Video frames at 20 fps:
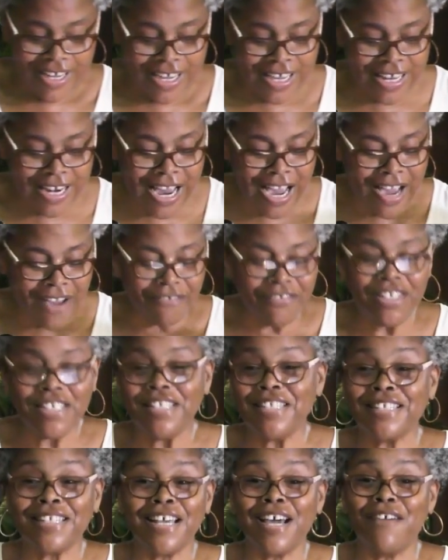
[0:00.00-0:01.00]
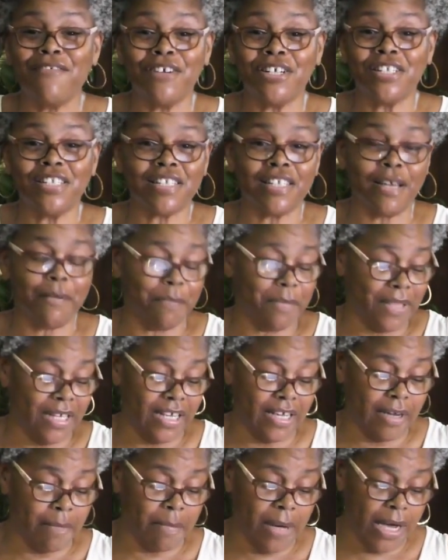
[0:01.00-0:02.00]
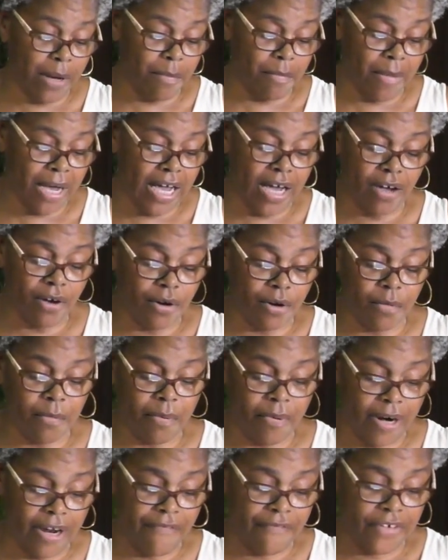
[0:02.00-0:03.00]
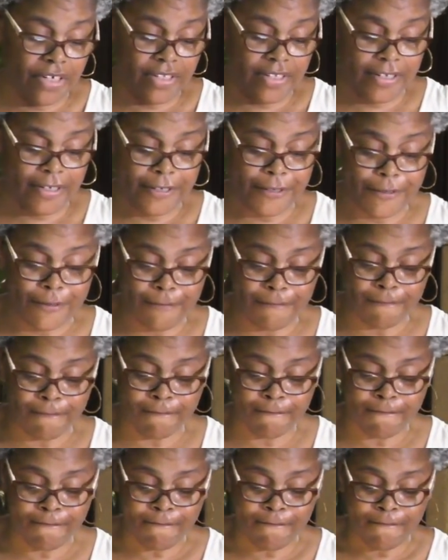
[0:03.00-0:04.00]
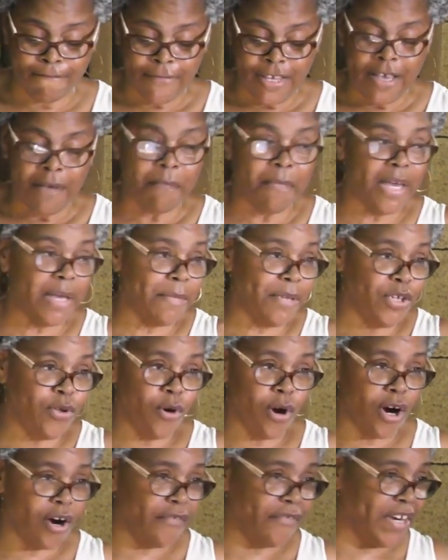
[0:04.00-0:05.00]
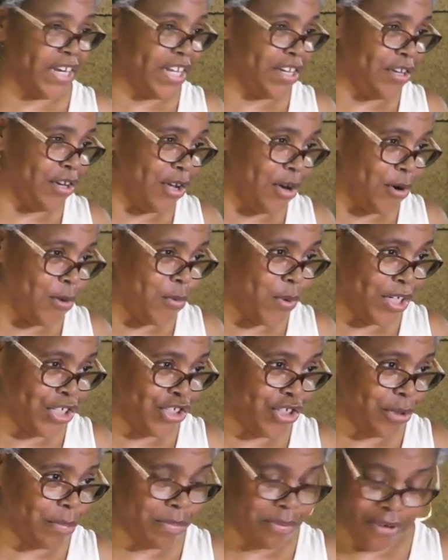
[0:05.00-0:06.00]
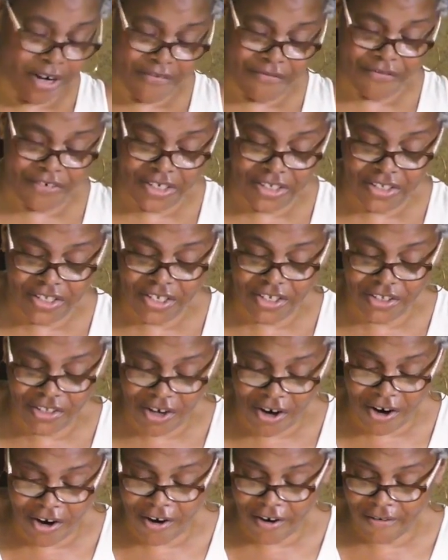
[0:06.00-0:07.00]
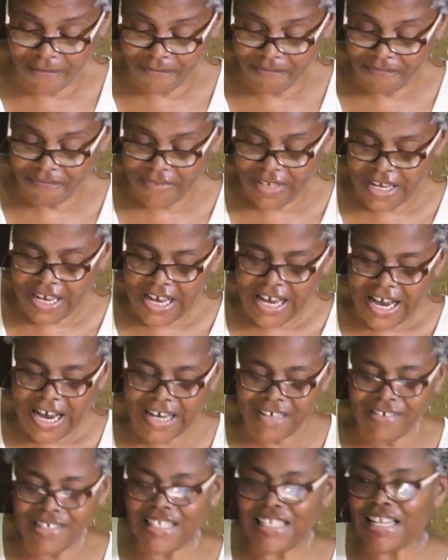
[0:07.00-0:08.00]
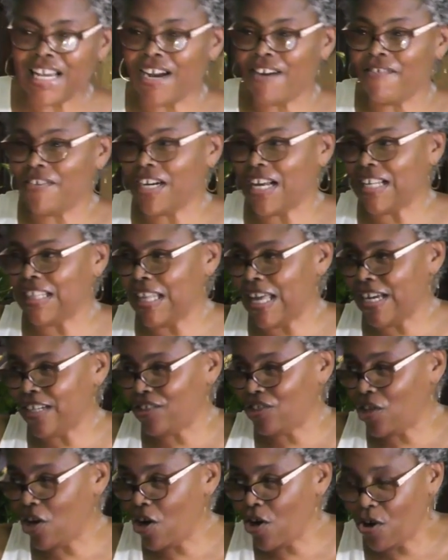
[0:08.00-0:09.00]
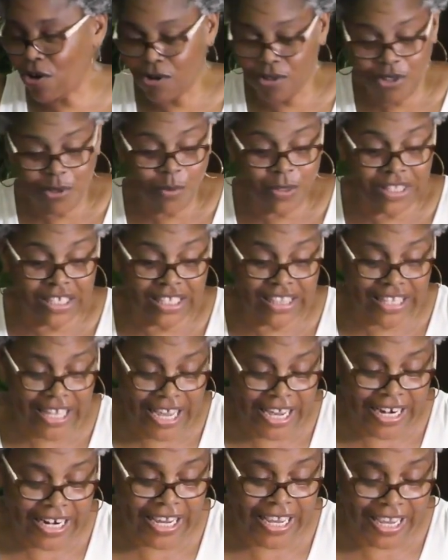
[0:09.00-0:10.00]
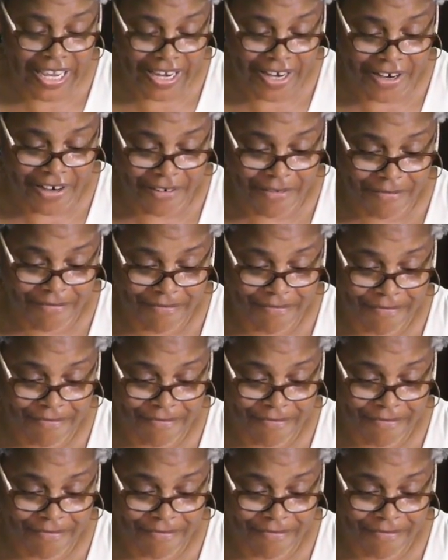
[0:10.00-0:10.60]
And I've discovered something about my own preferences. Maybe you already know what your preferences are. I discovered I like dogs with a lot of hair.